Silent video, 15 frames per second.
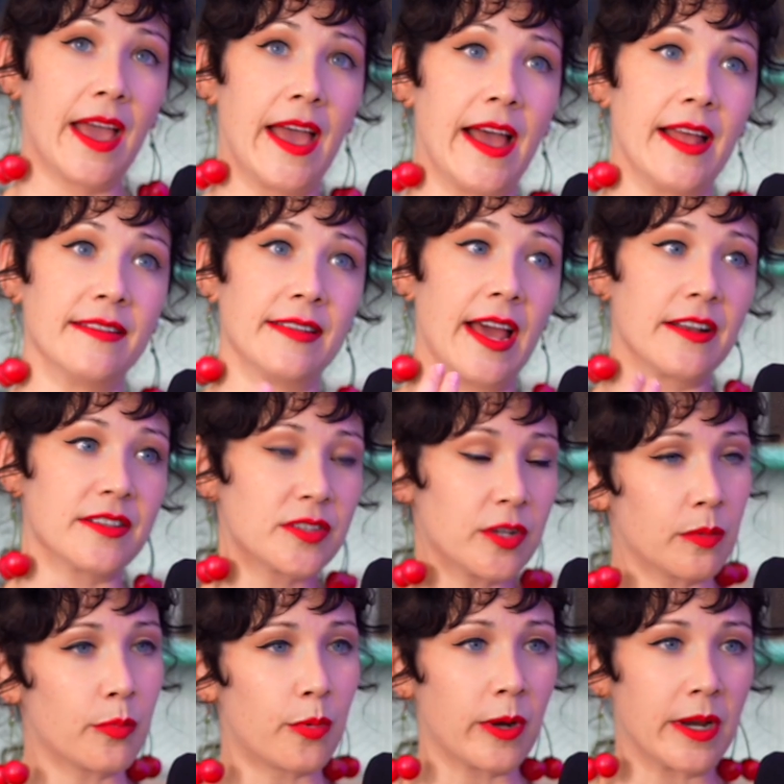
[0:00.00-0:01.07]
And at a
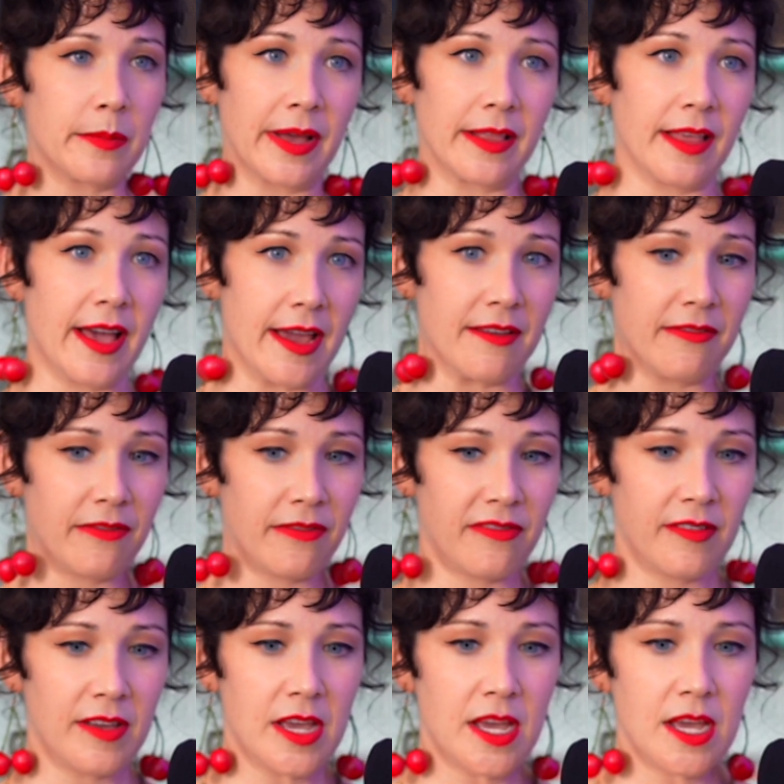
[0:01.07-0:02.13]
certain point in my
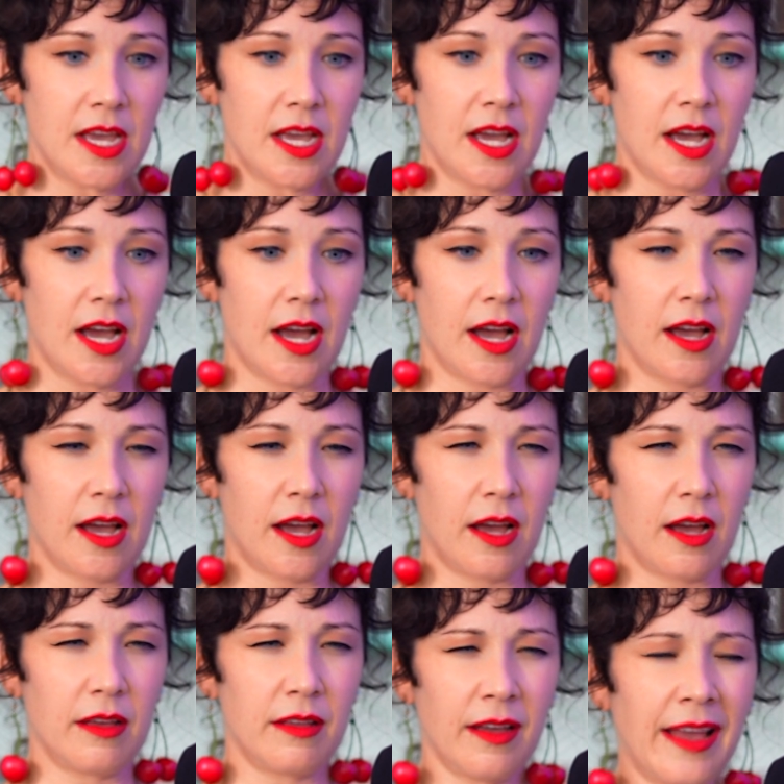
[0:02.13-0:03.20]
life,
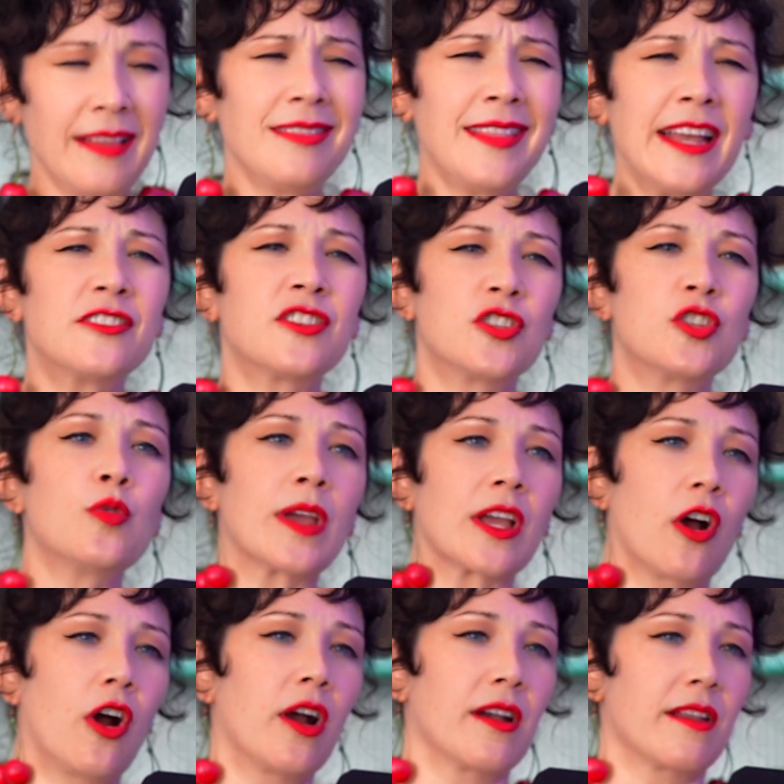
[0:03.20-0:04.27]
I liked
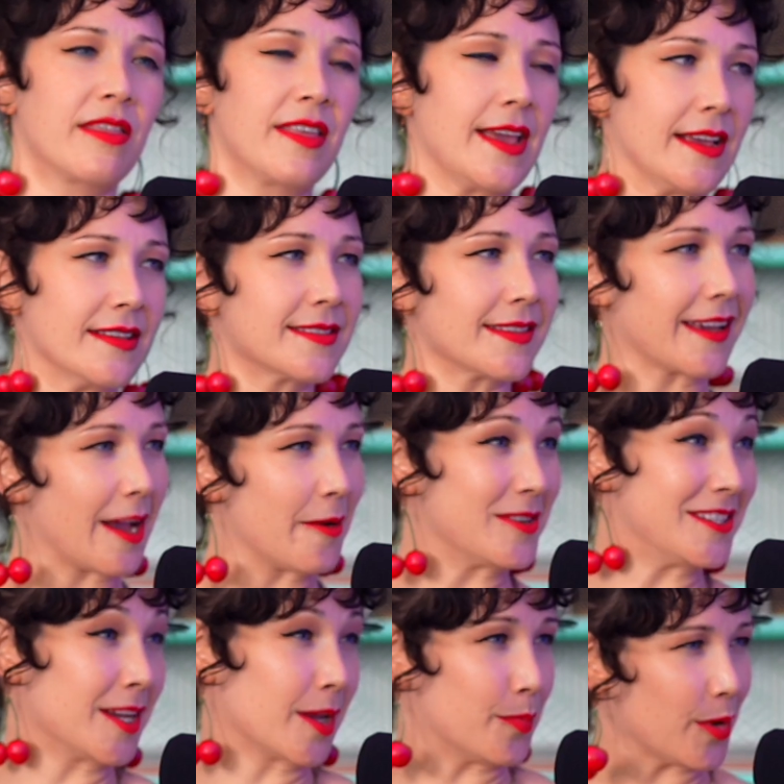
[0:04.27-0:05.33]
doing hard things. Like I would
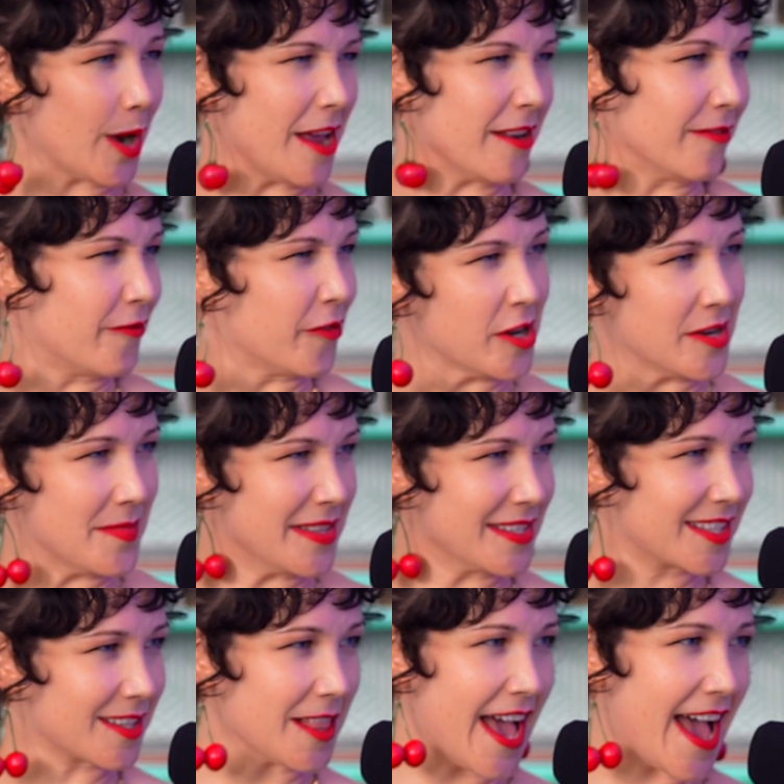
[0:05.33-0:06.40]
take Brian
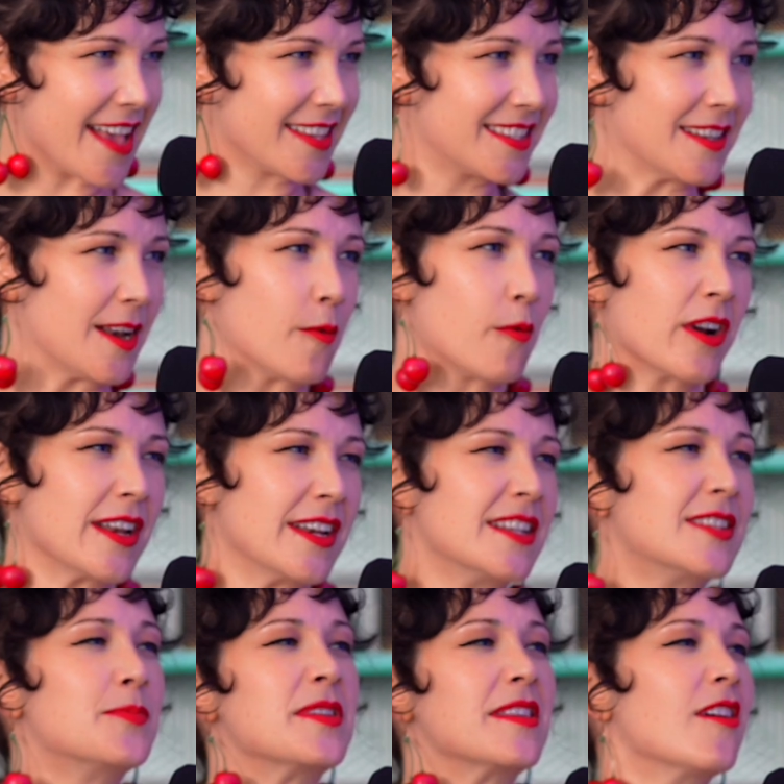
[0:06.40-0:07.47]
Friedman's class and I wanted mm.
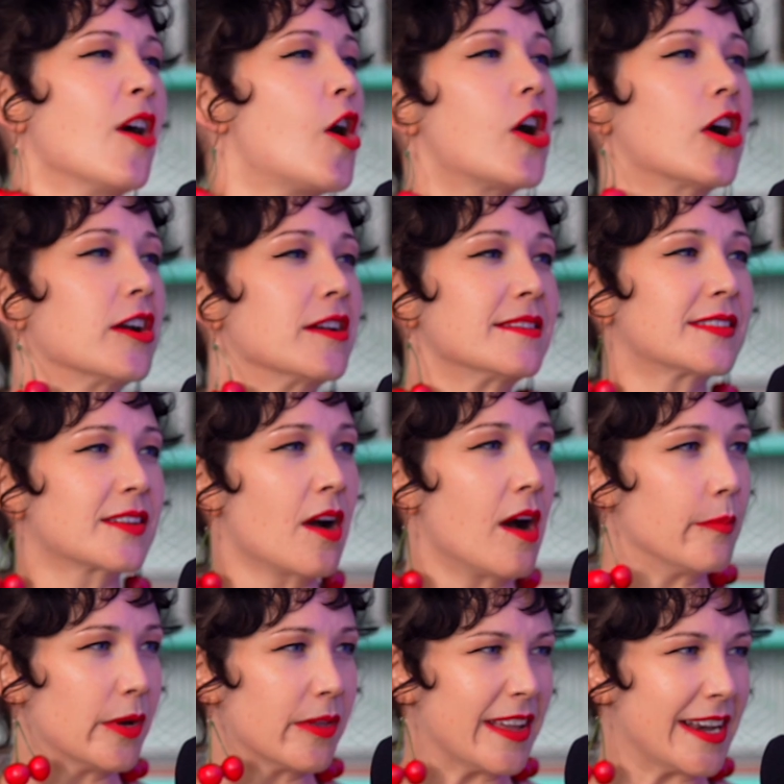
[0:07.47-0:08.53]
it to mm. be the hardest
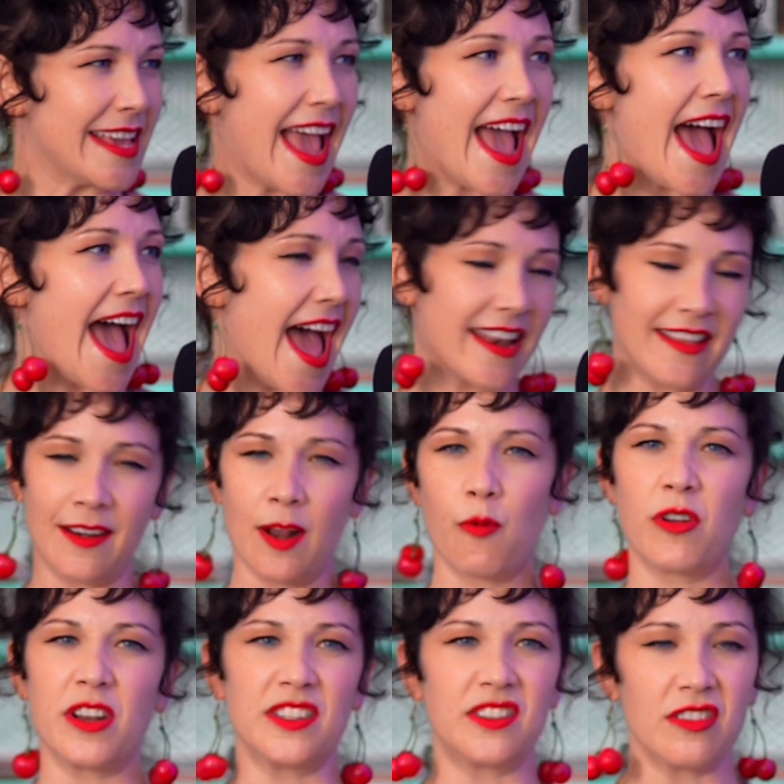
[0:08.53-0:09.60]
combo that he had. And I
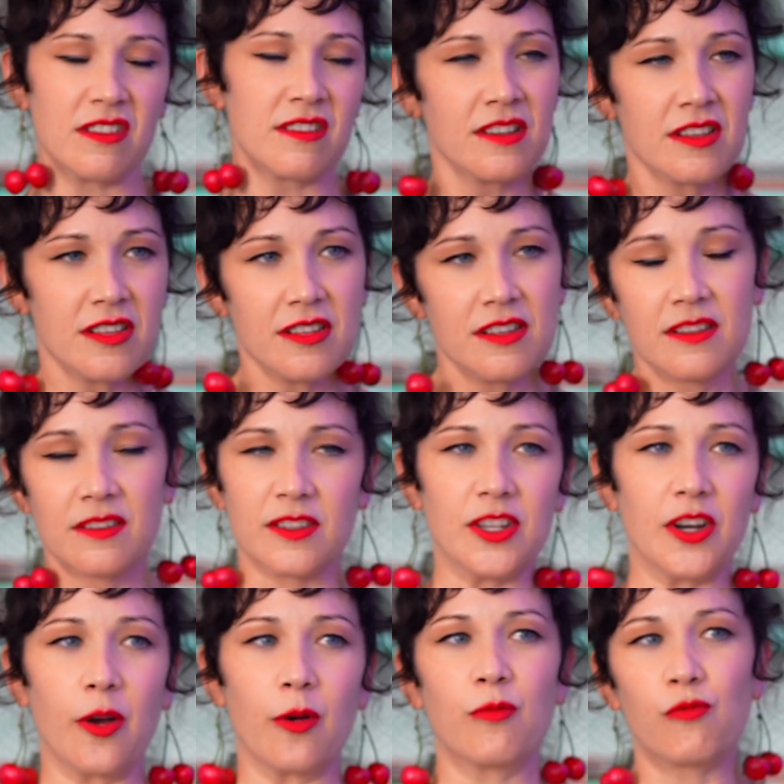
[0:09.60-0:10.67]
wanted to,
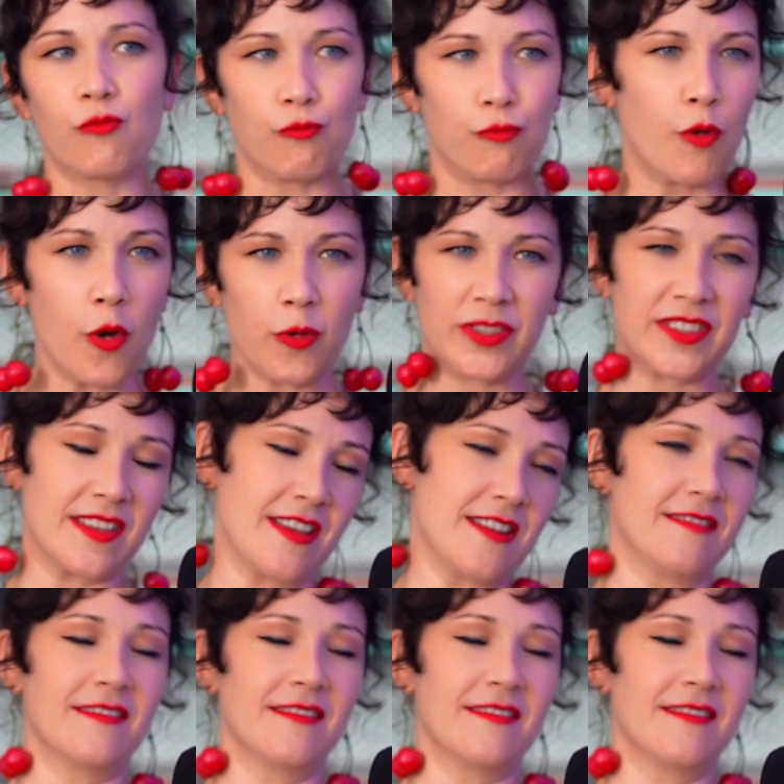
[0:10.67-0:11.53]
you know, roast it.